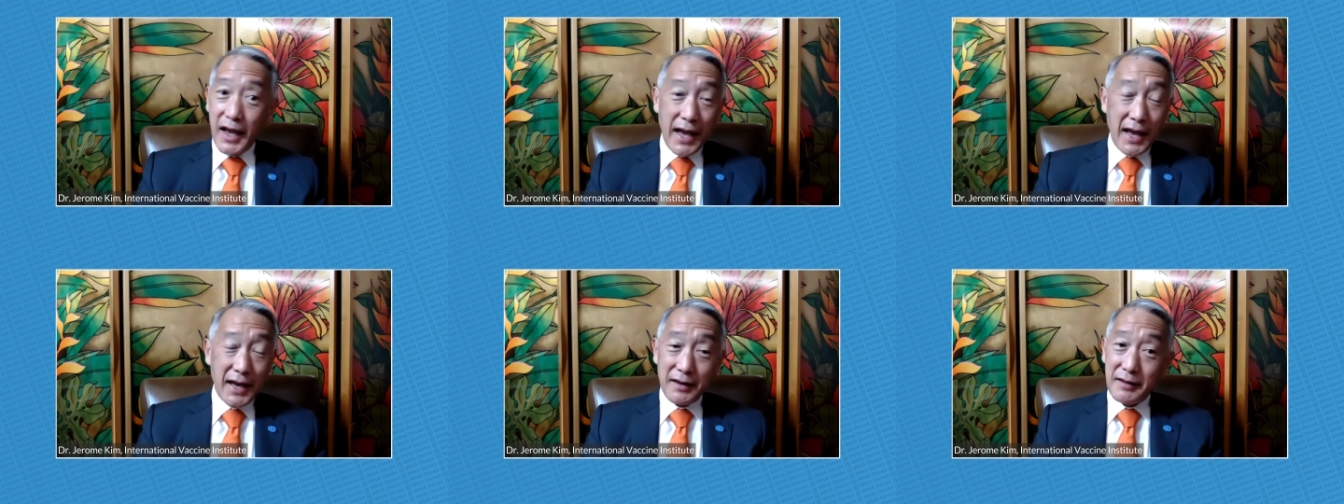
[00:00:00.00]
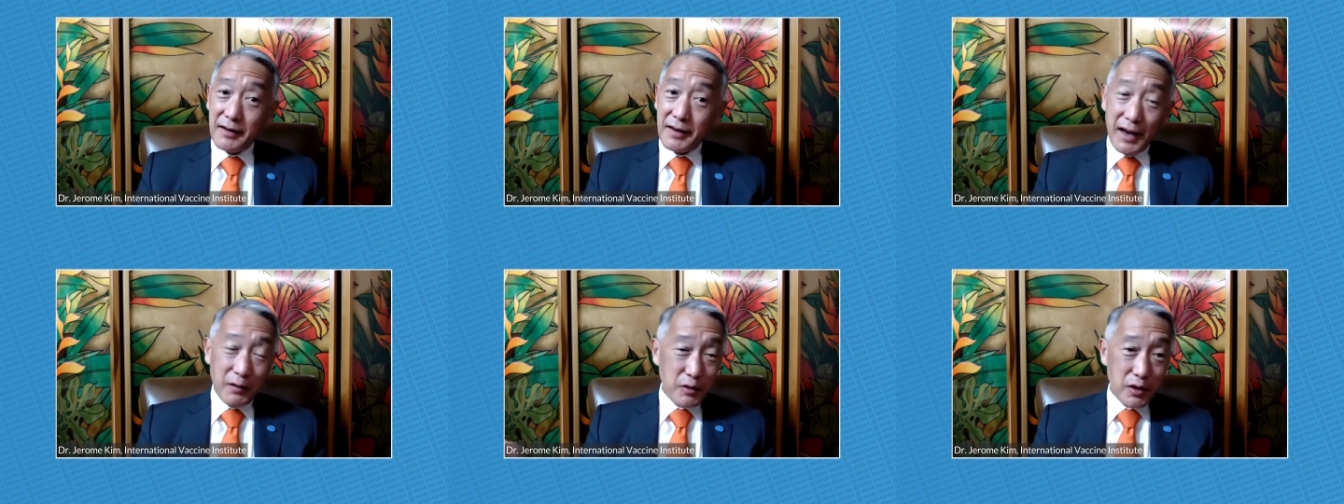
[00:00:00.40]

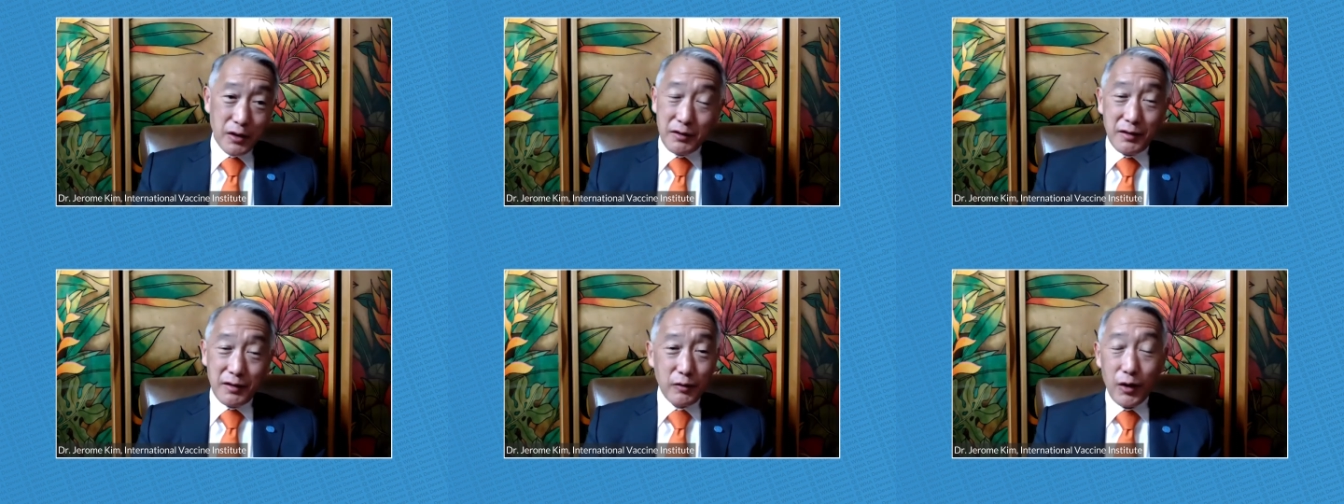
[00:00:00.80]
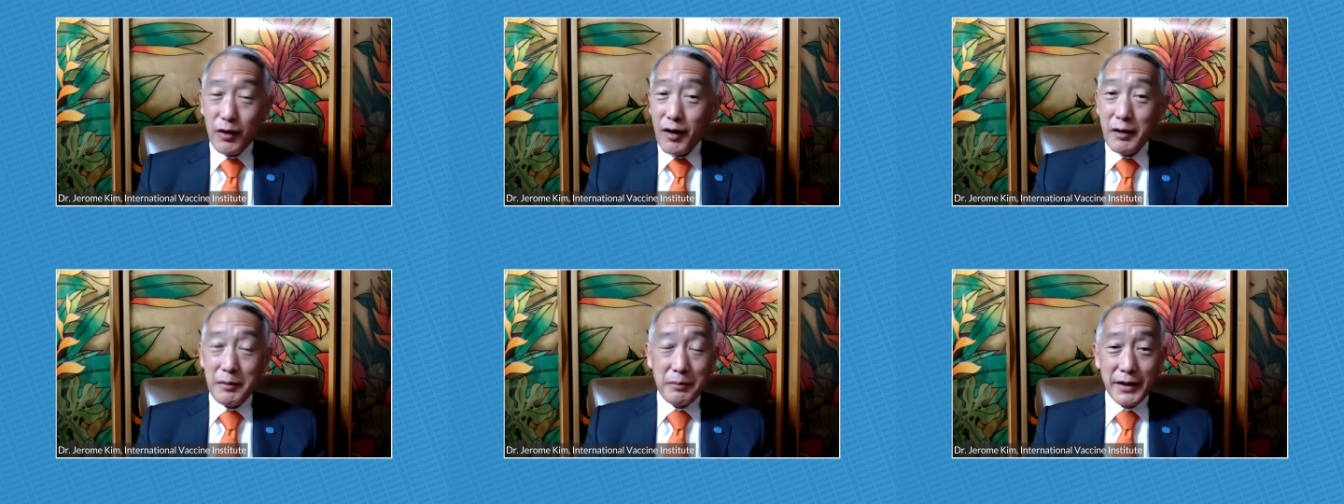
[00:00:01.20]
and I would
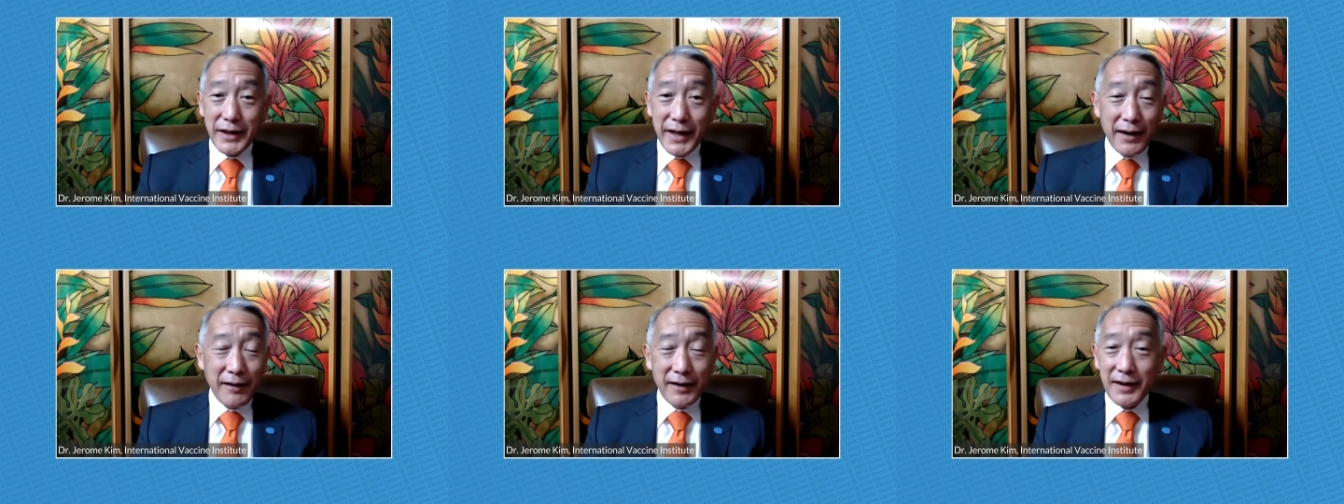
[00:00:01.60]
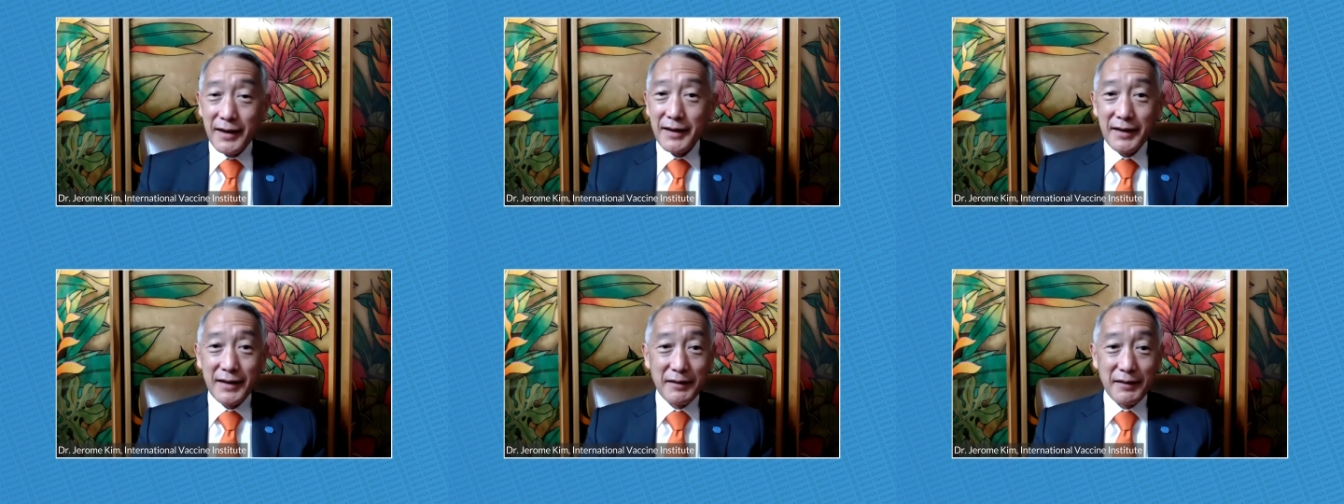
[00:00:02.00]
Throughout
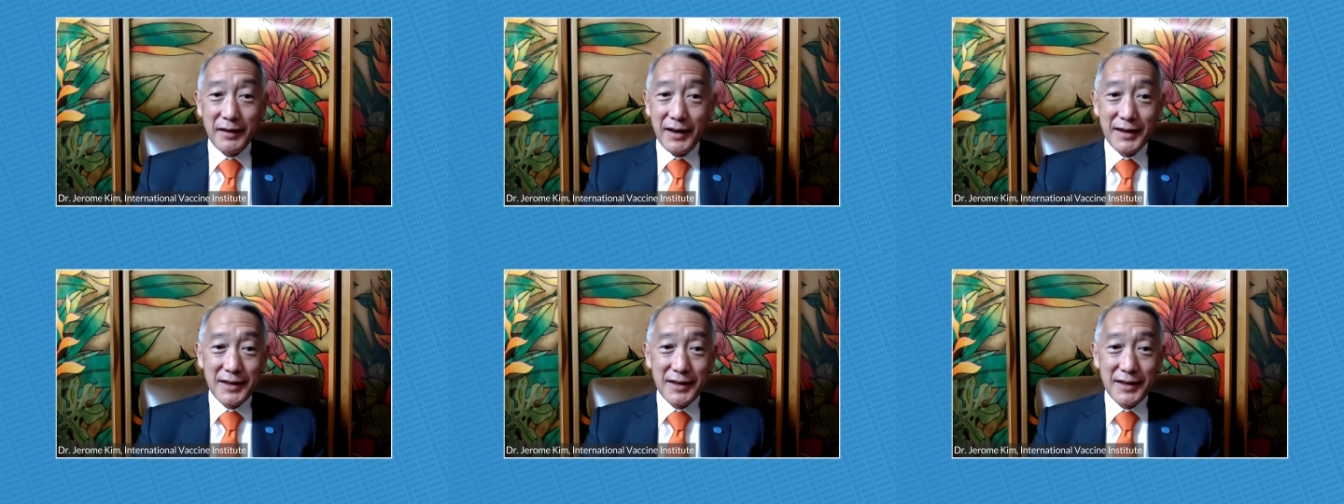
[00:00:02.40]
malaria and,